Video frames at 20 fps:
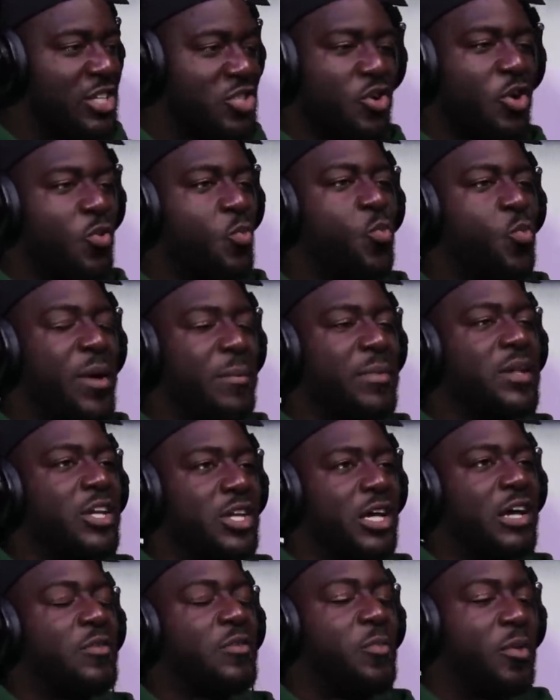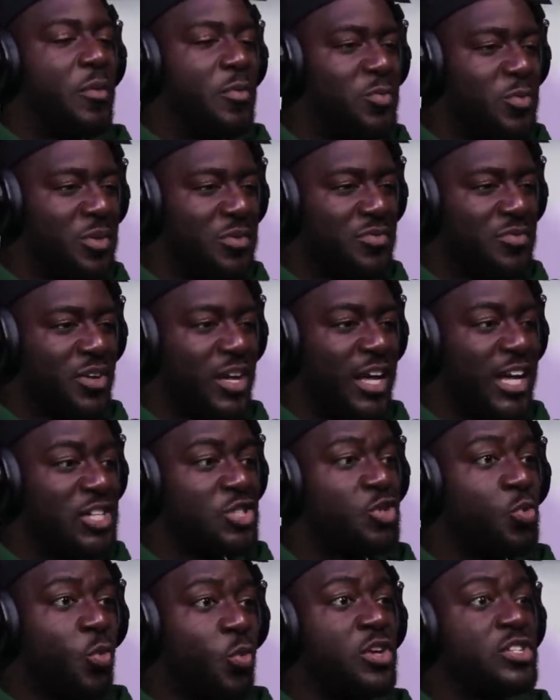It's not women that you have a problem with.
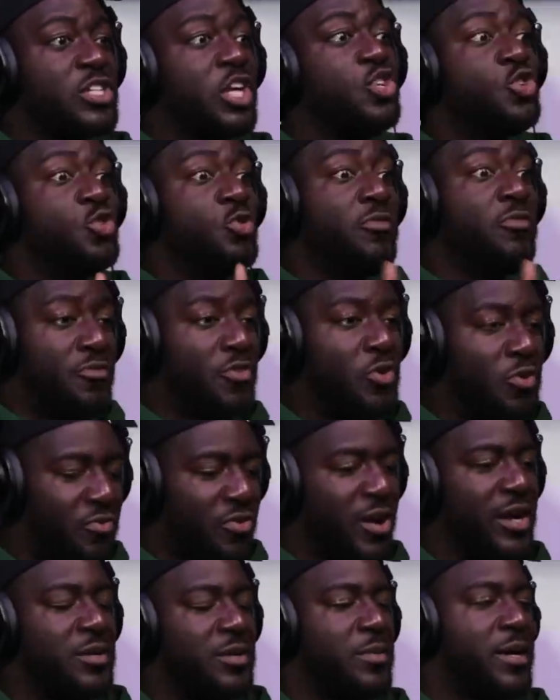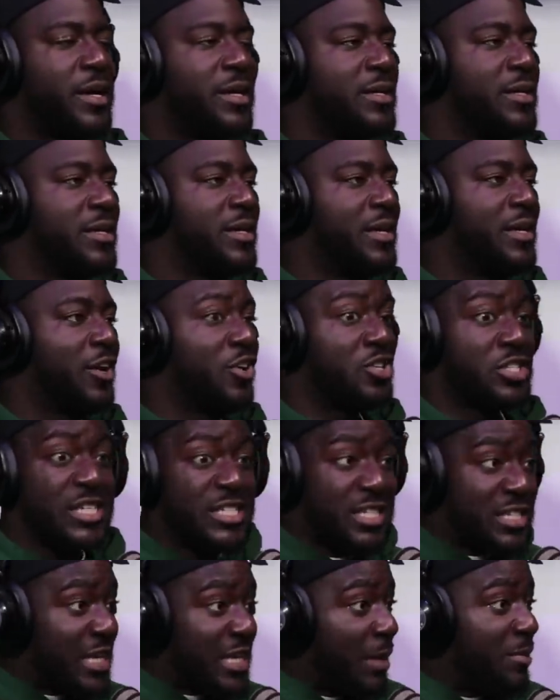It's the ones that you feel threatened by. Because
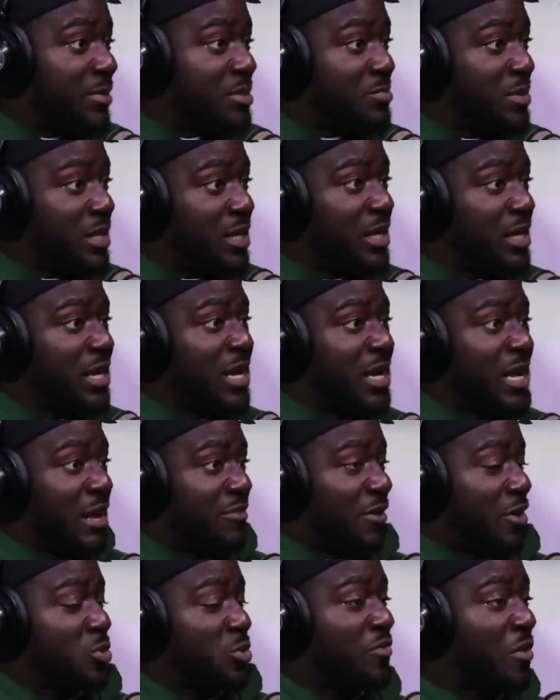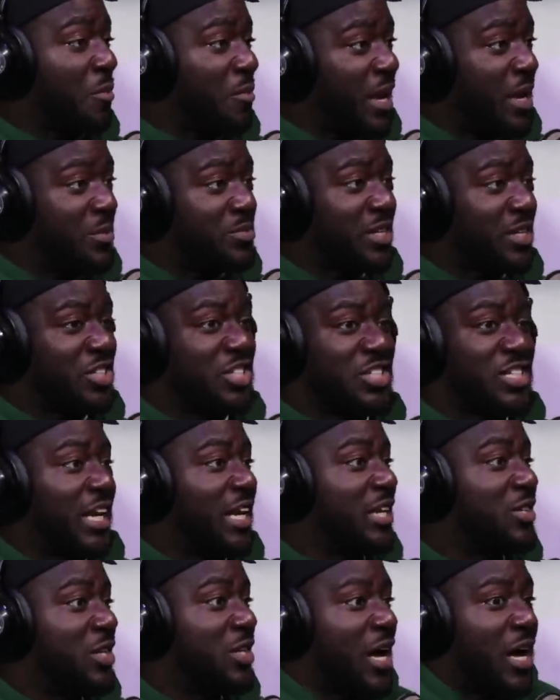it's the same as me. If I was with her babes and she's
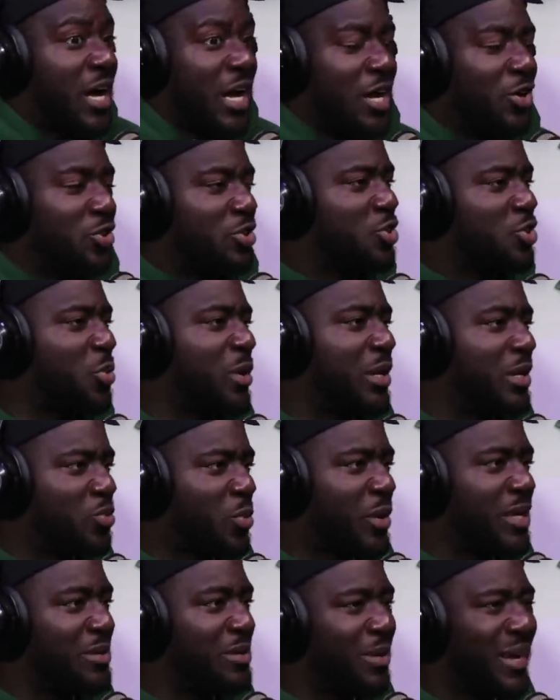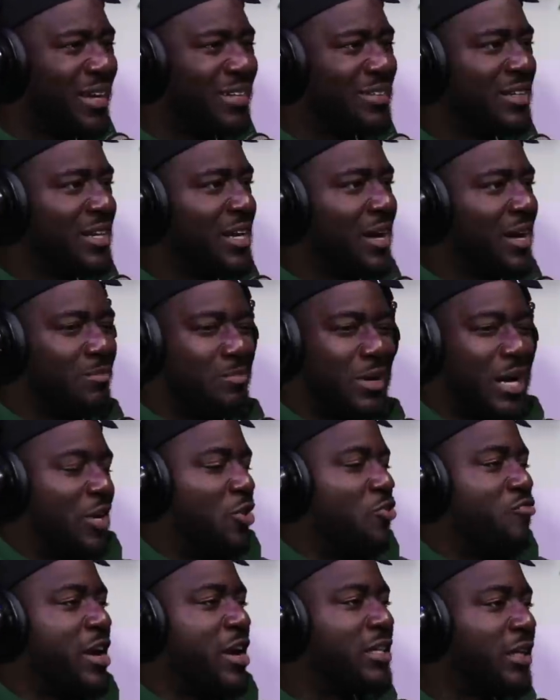saying hello to 20 men, but
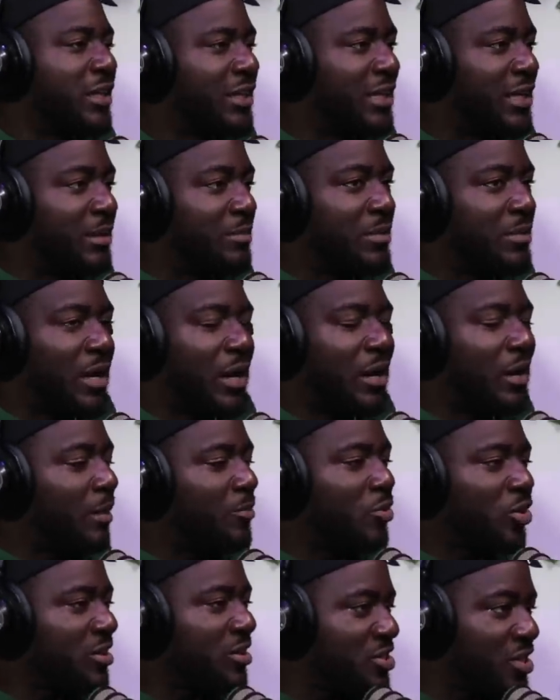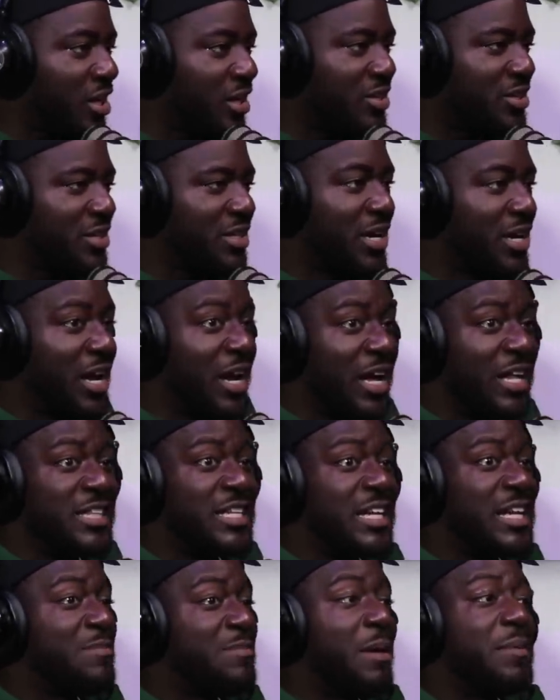I don't rate none of them, I'm not concerned.
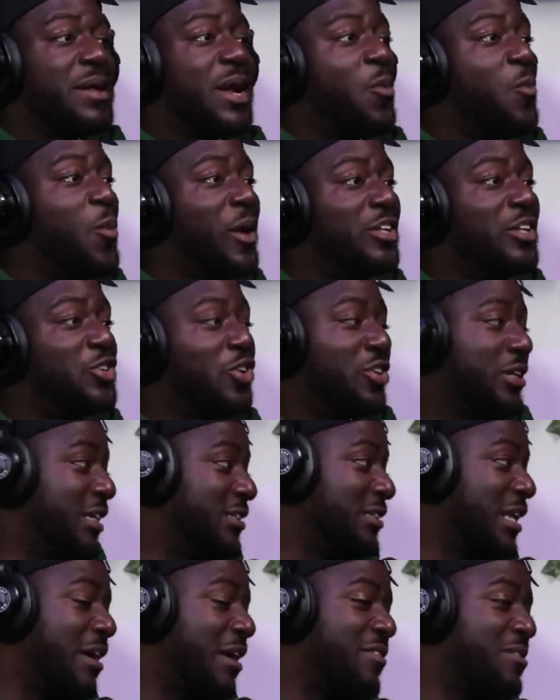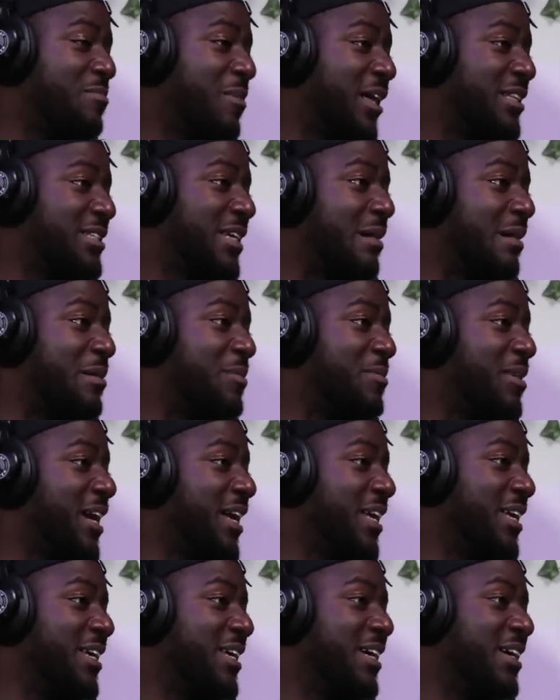Then there might be that one don that David might tap me and be
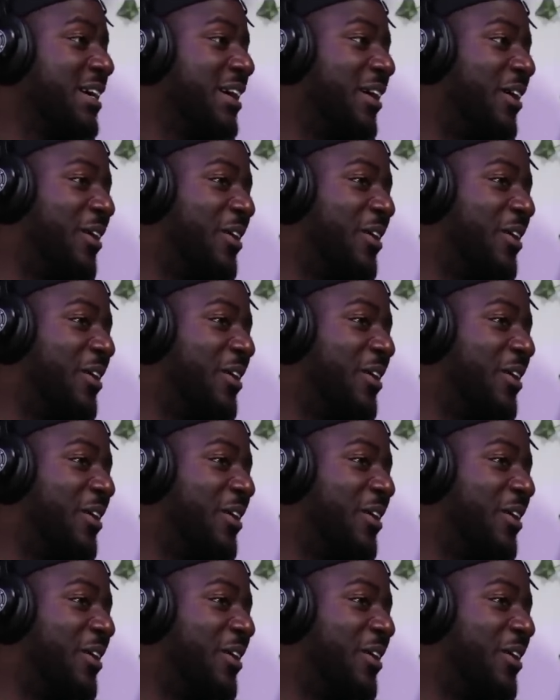like, yeah,